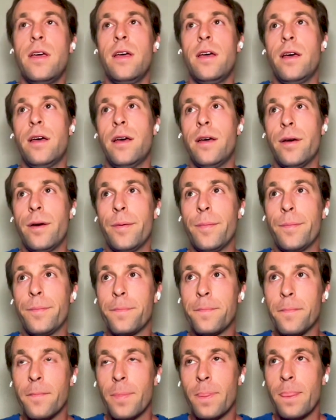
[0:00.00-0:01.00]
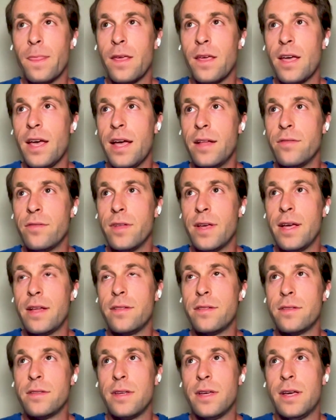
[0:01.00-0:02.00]
Um, and
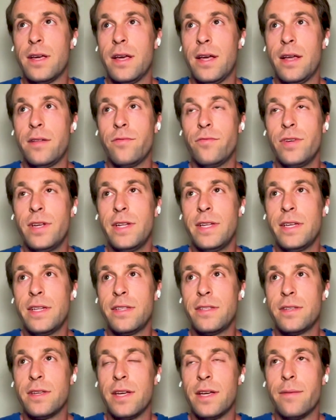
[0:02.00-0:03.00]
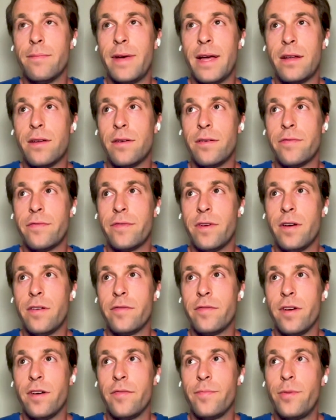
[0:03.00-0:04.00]
and and really it's a matter of, of,
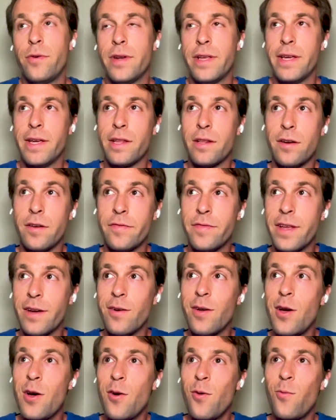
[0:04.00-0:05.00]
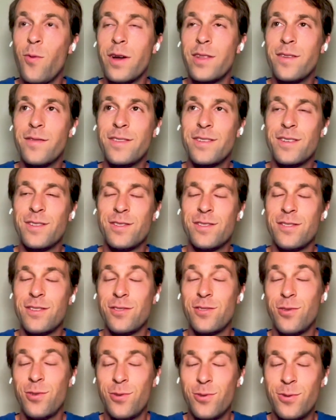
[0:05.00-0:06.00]
of, pulling it off now one of the, the
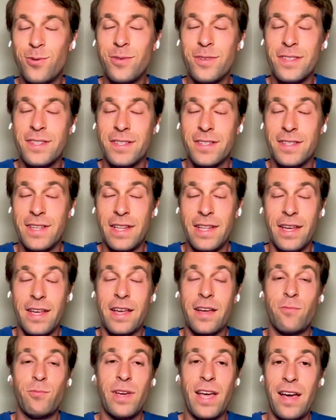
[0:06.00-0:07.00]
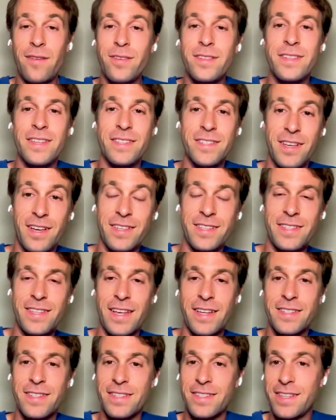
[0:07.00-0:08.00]
tools that I, we haven't discussed yet
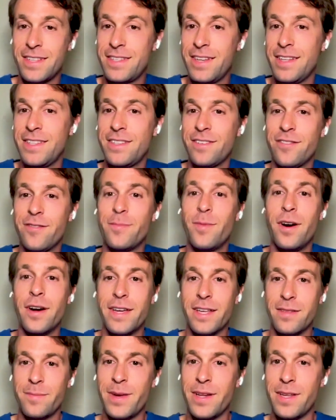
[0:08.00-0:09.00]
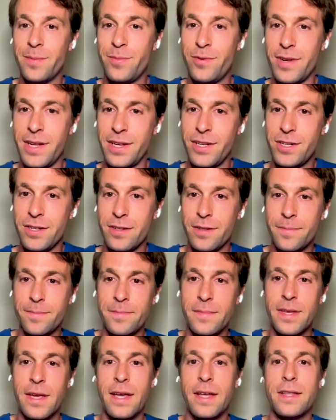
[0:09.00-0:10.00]
is this idea of market manipulation
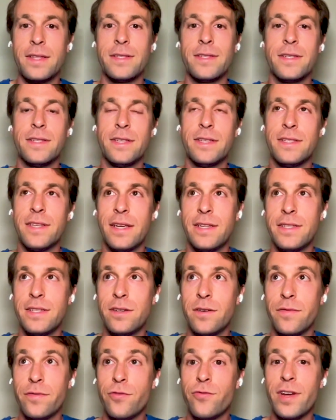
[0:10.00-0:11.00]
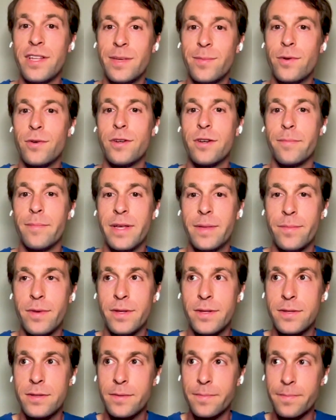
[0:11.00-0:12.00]
and this idea of credible commitments